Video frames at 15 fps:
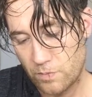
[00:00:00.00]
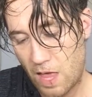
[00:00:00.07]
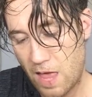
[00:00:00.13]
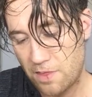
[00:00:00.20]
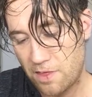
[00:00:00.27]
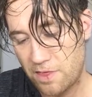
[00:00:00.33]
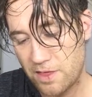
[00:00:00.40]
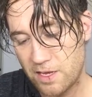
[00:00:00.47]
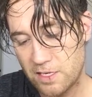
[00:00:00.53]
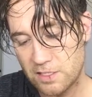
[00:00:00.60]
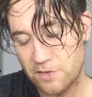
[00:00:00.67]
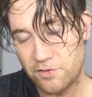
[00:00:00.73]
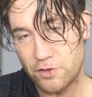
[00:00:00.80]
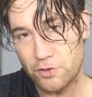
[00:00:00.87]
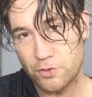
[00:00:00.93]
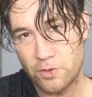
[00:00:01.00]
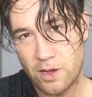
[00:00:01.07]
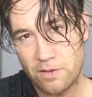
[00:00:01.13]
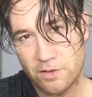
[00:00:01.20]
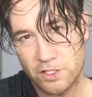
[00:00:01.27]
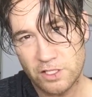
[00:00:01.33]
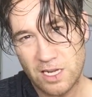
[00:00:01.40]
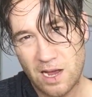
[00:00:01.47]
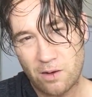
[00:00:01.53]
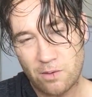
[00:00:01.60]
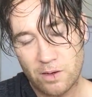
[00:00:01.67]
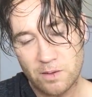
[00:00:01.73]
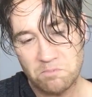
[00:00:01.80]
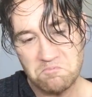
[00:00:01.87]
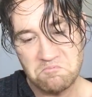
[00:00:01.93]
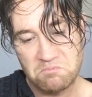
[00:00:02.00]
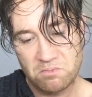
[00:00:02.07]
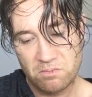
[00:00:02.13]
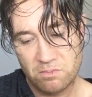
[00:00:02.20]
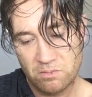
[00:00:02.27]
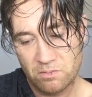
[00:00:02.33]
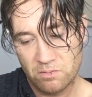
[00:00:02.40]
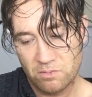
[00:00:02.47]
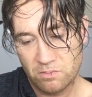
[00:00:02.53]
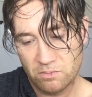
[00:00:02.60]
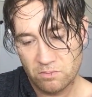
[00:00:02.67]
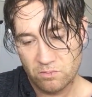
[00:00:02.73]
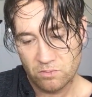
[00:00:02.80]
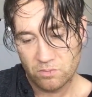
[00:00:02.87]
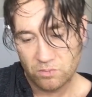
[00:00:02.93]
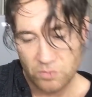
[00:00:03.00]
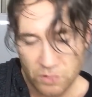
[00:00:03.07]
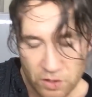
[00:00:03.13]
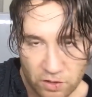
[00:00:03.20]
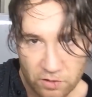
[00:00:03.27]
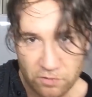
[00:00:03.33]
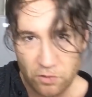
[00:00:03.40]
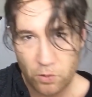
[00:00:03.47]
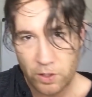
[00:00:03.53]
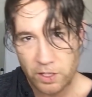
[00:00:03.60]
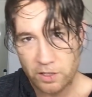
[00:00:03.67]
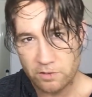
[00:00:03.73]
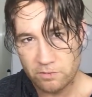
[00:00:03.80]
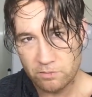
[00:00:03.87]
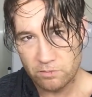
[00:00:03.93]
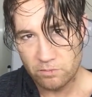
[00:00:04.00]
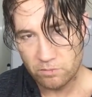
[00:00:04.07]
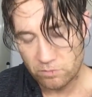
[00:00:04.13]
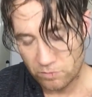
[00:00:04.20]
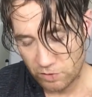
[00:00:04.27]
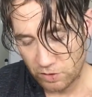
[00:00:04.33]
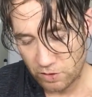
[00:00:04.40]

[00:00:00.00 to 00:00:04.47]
And the thing is, if you do have a shower, you could avoid it, you